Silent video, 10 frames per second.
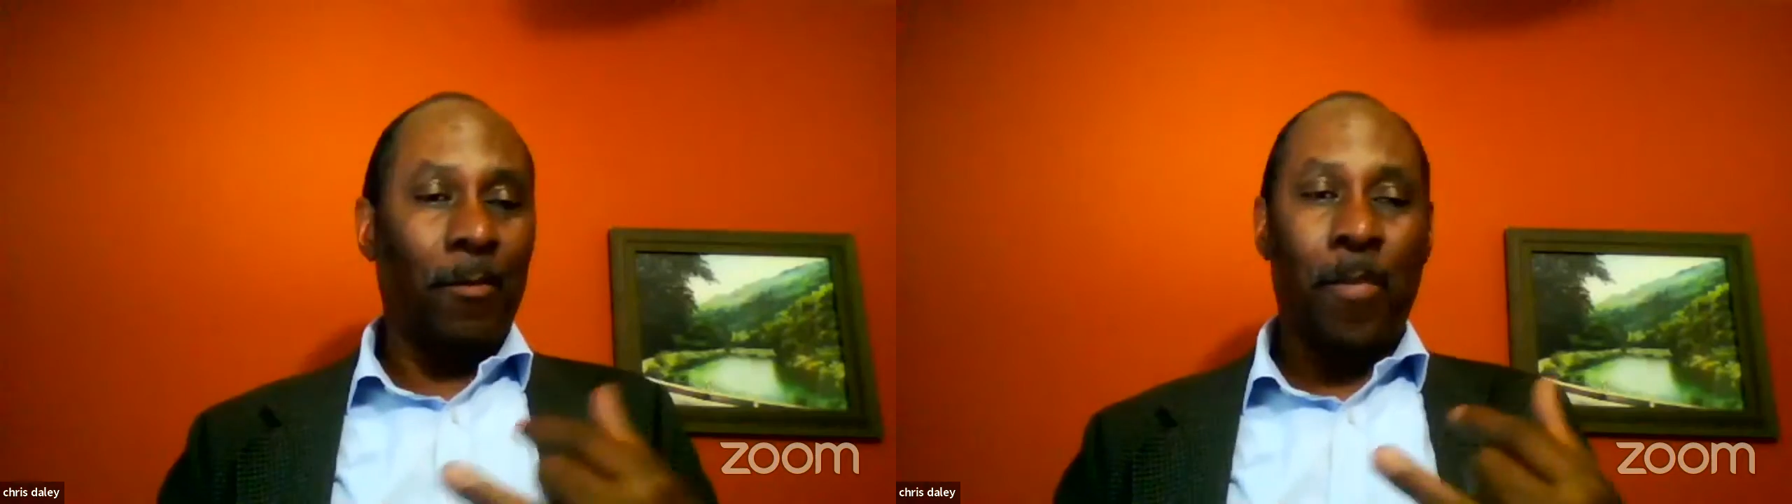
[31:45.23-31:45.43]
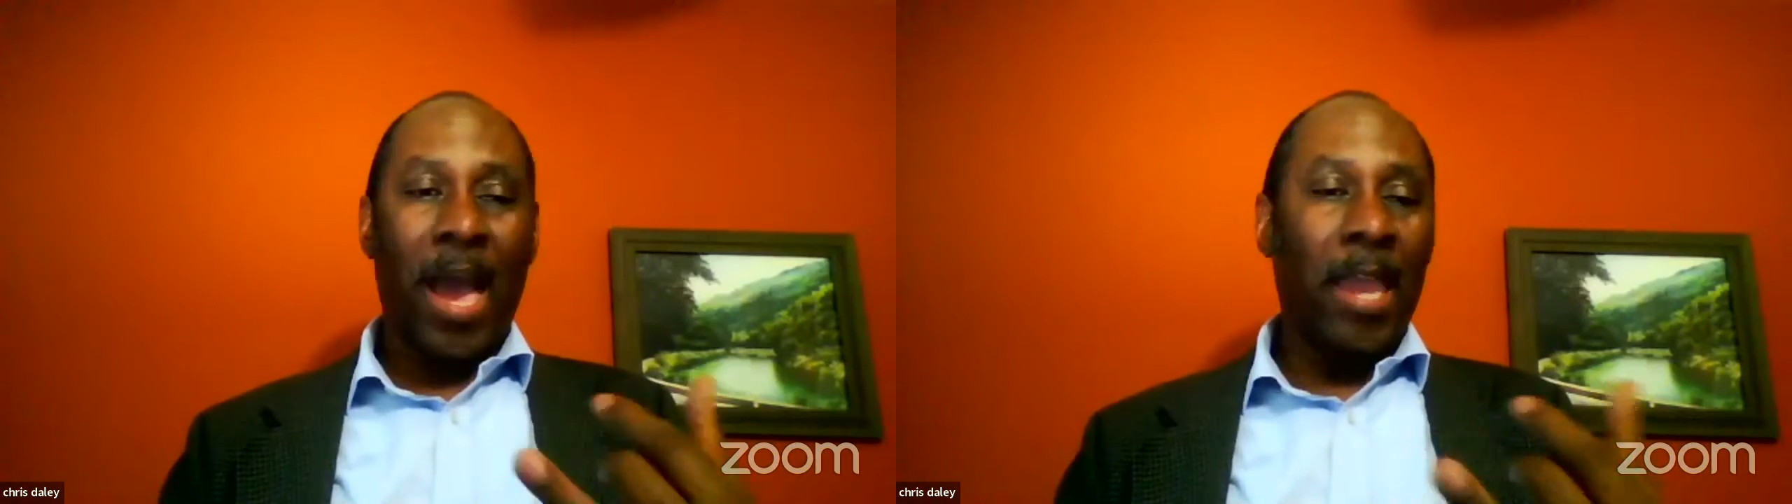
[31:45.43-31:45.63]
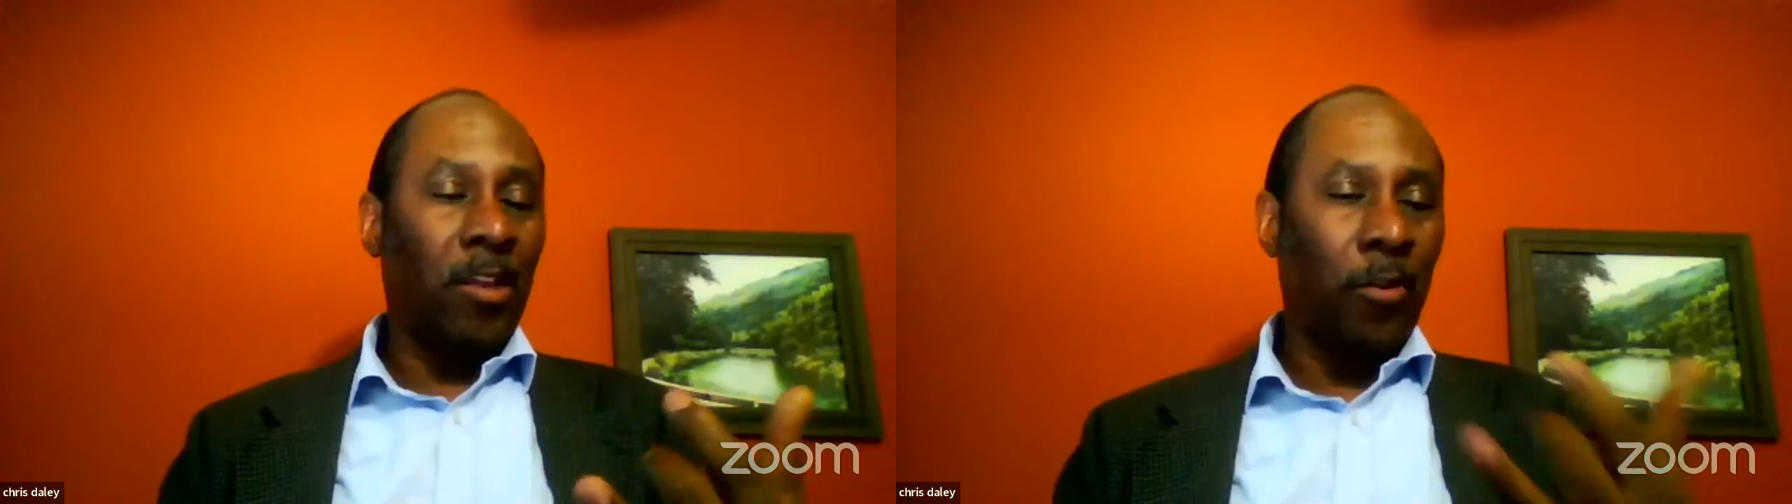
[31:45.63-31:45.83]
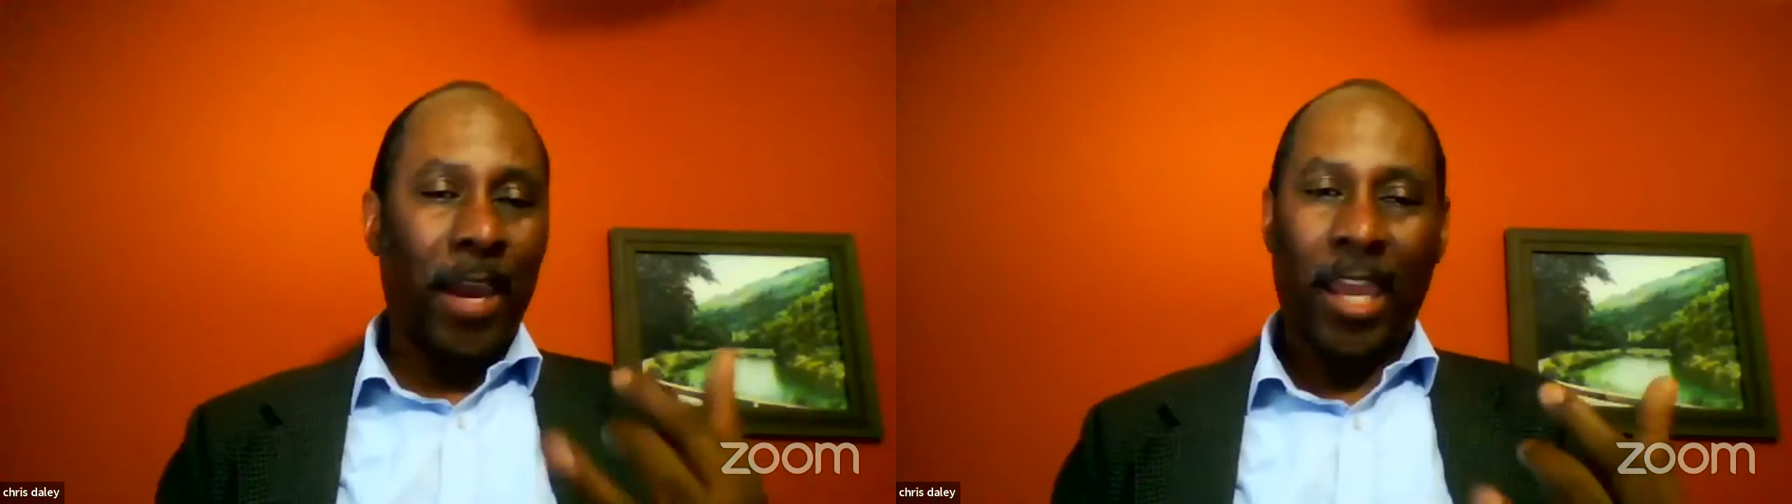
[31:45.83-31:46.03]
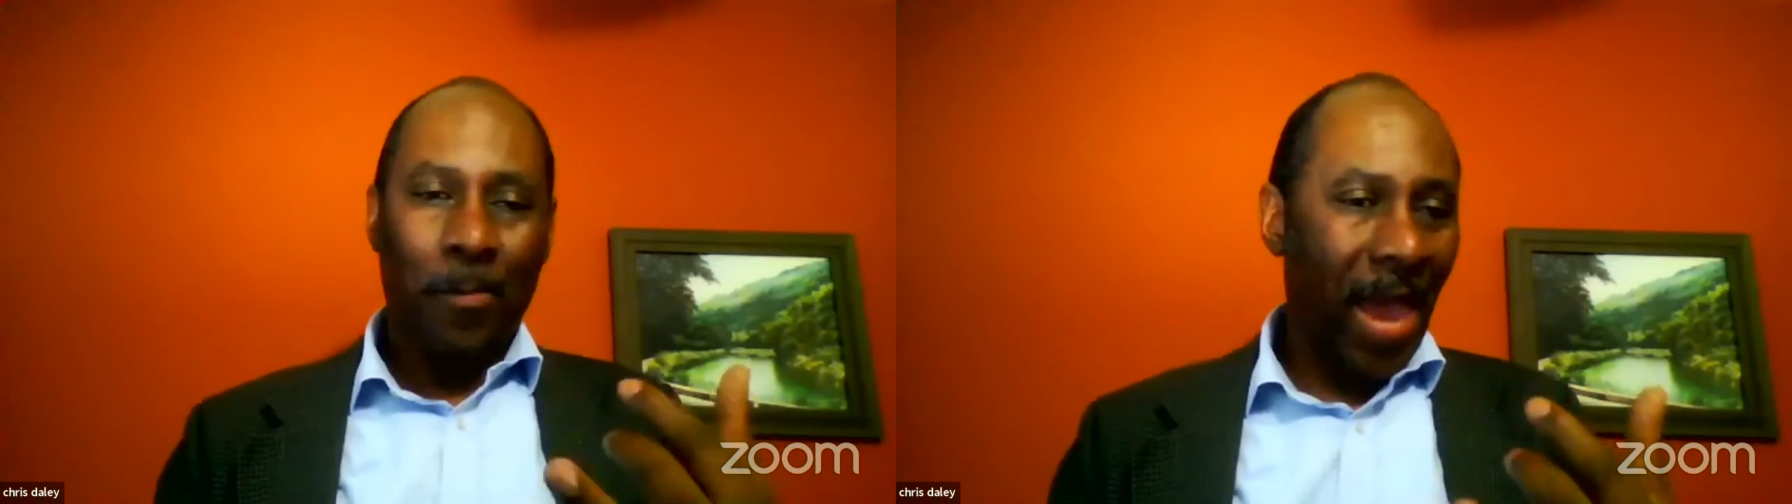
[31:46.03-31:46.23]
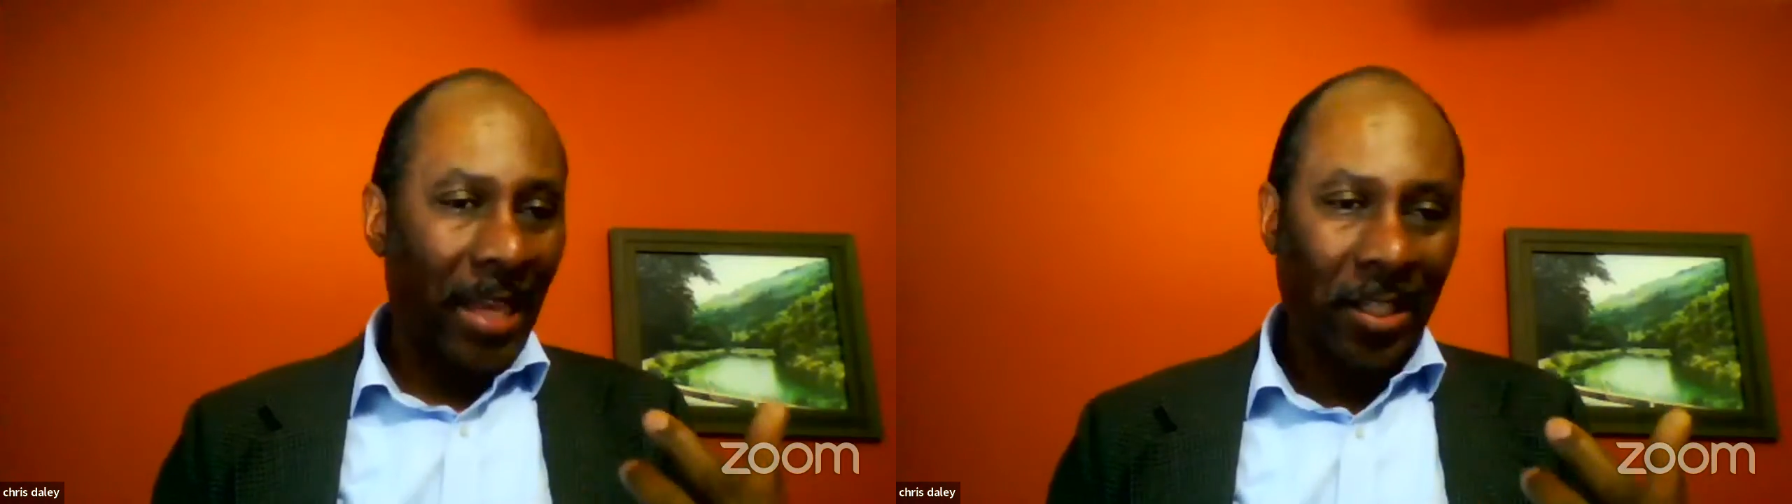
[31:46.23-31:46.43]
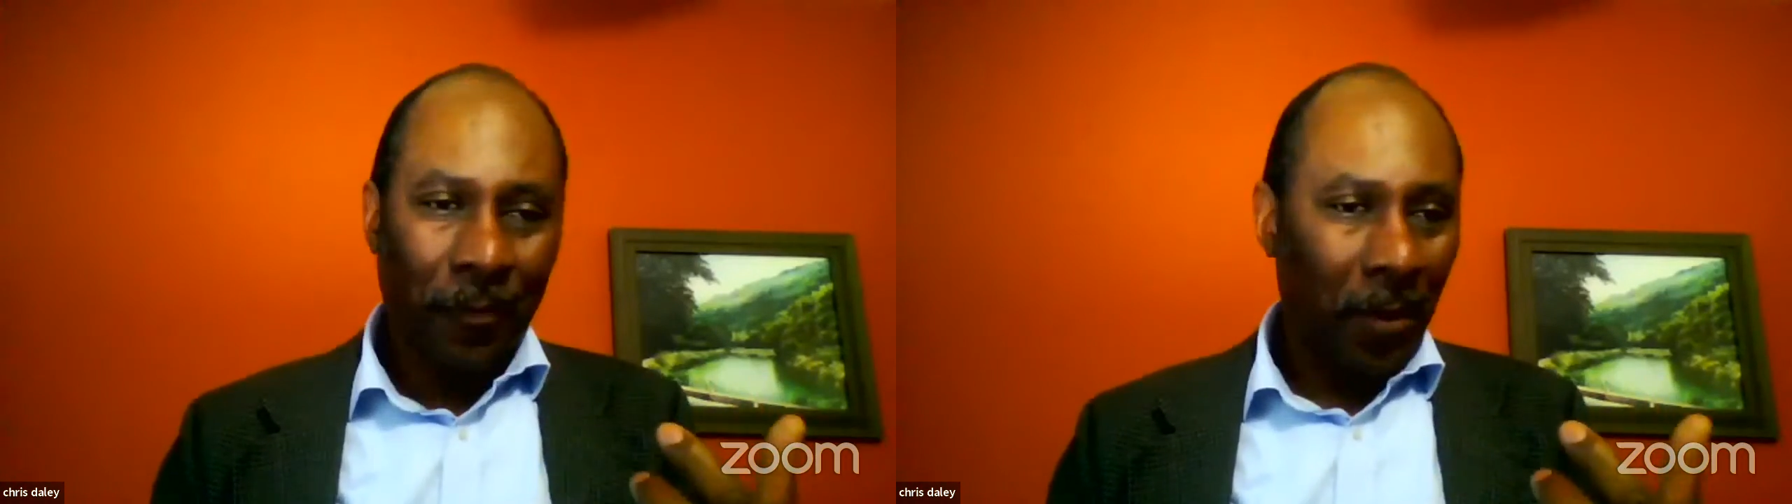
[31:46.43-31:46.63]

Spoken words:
buy cricket bats